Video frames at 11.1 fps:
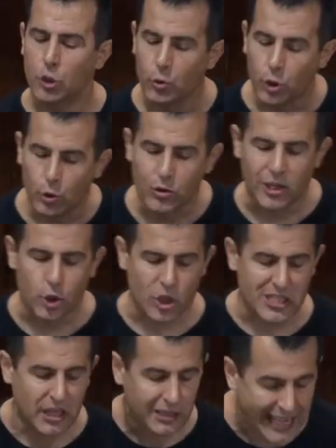So using
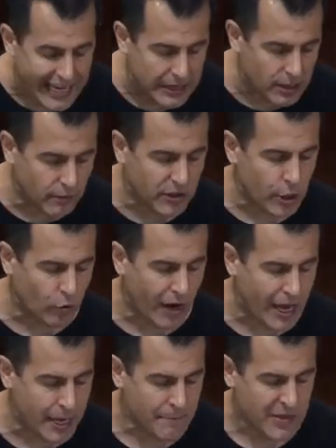just the length of the
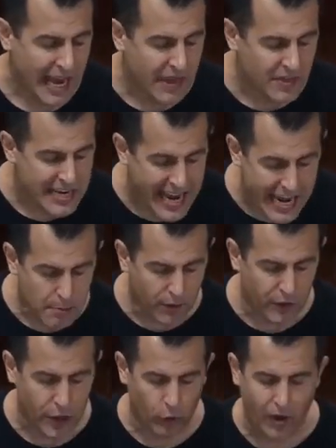array and the name
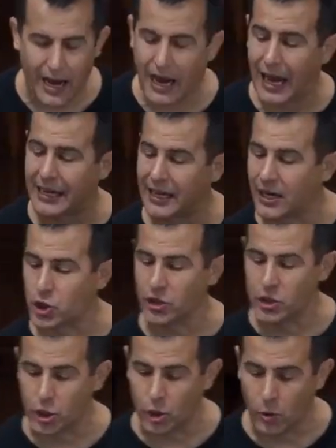of the array, I can
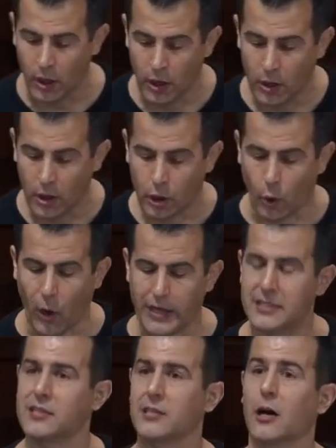actually do
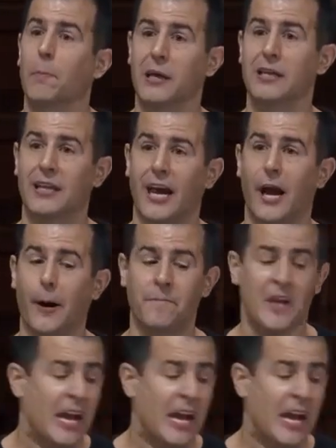quite a bit there.